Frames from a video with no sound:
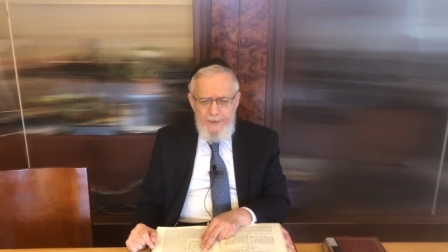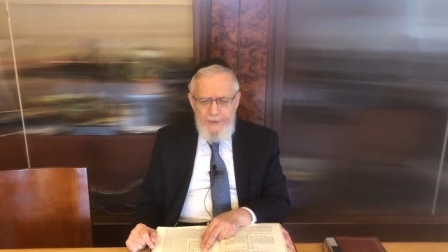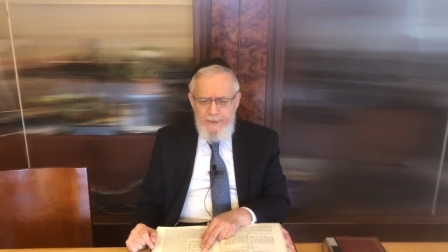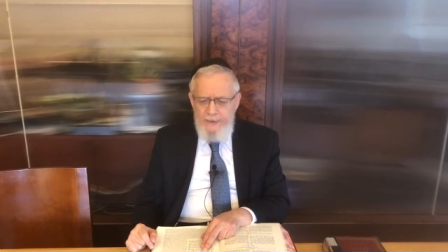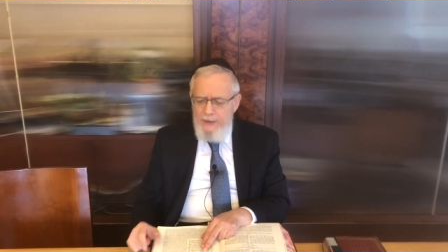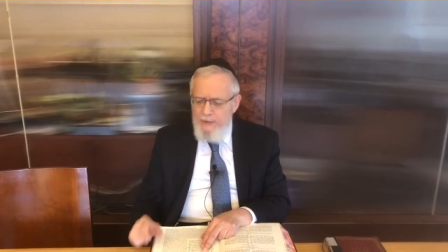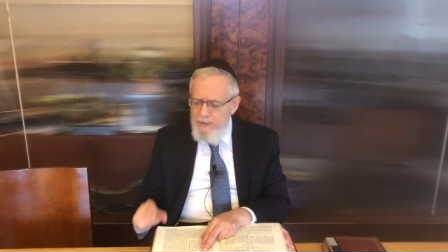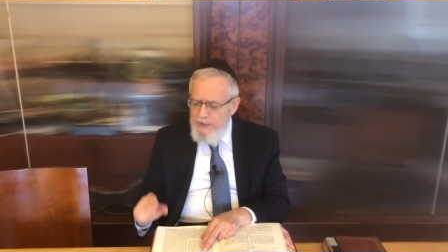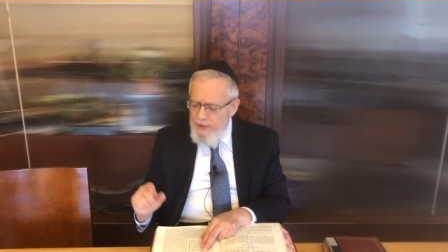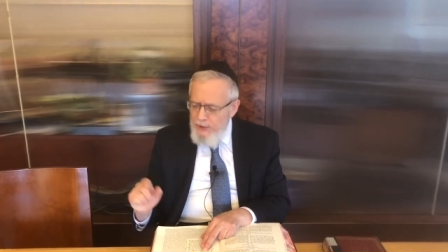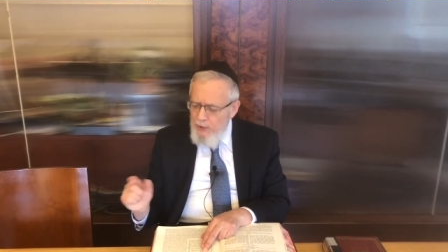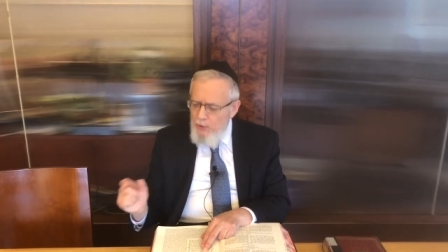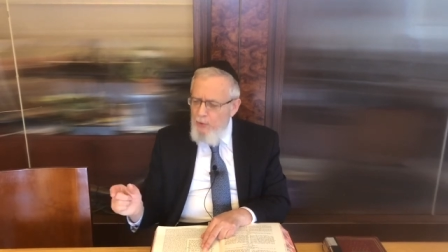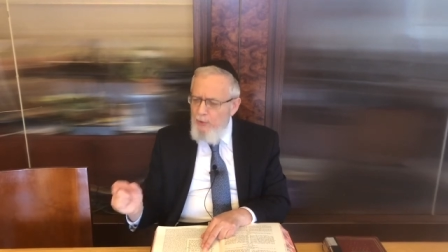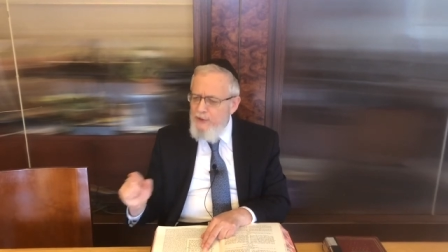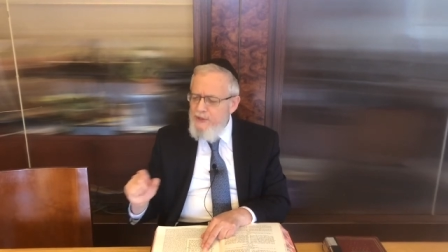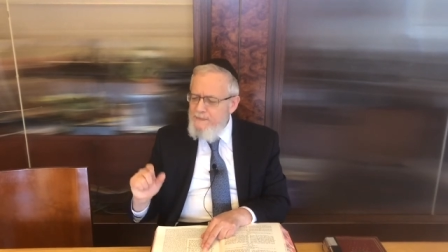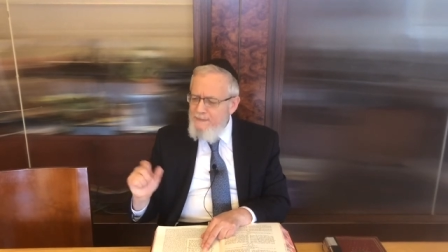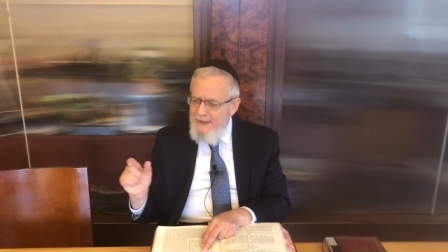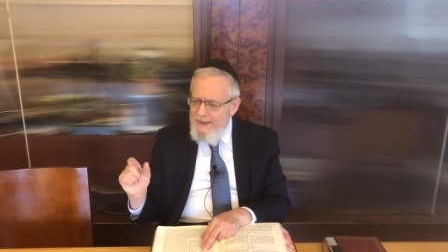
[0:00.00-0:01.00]
There's a
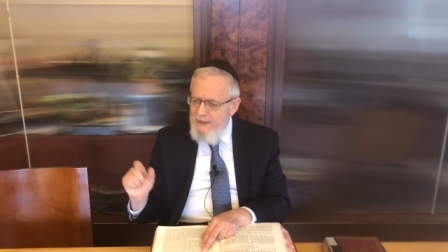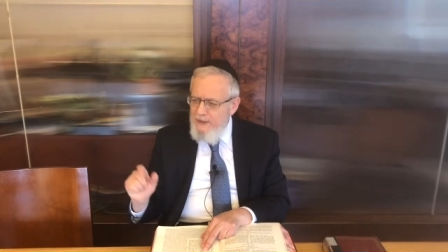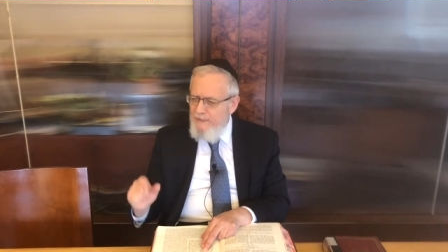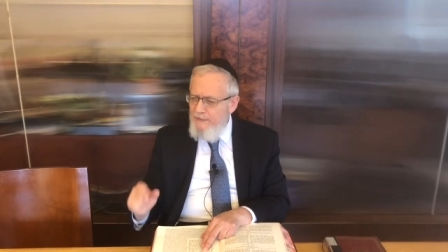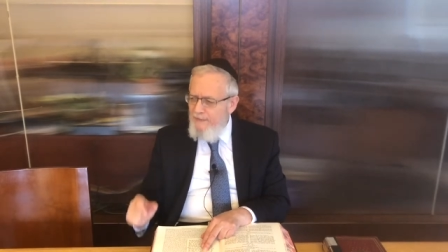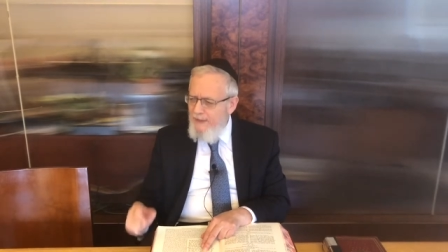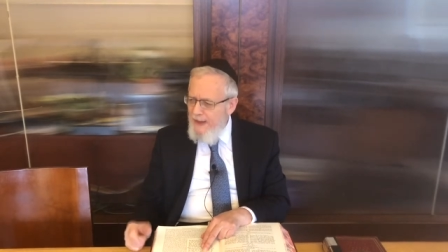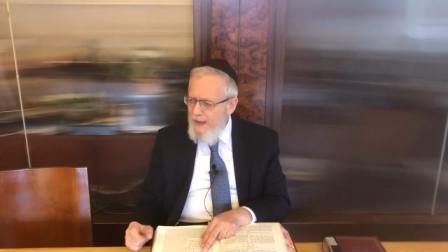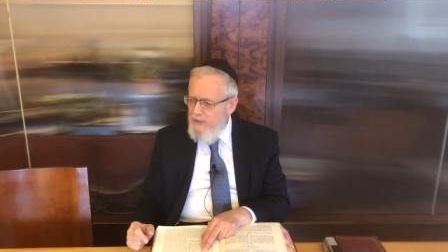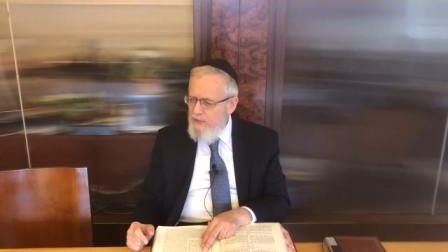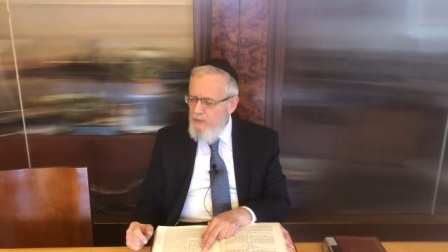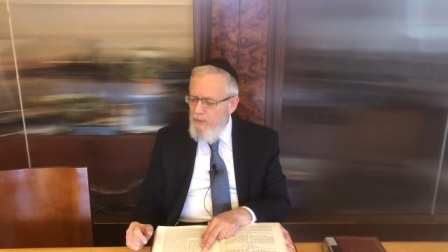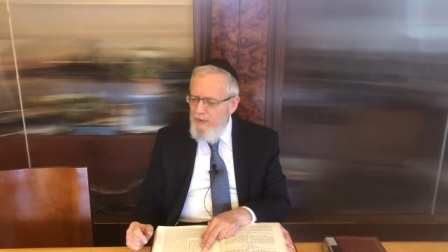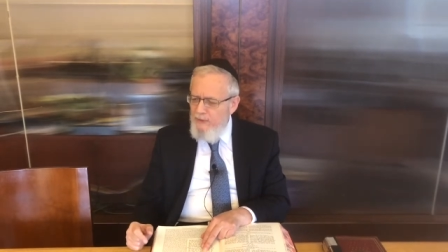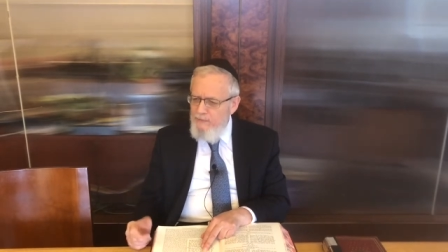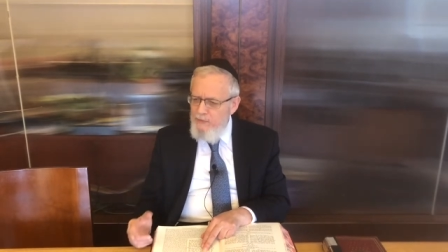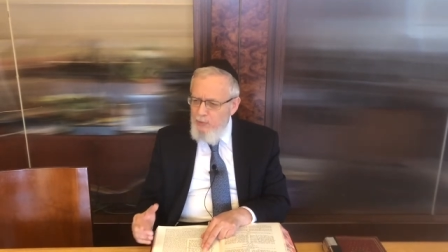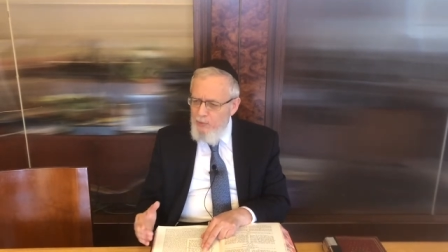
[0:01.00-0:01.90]
corresponding factor. We have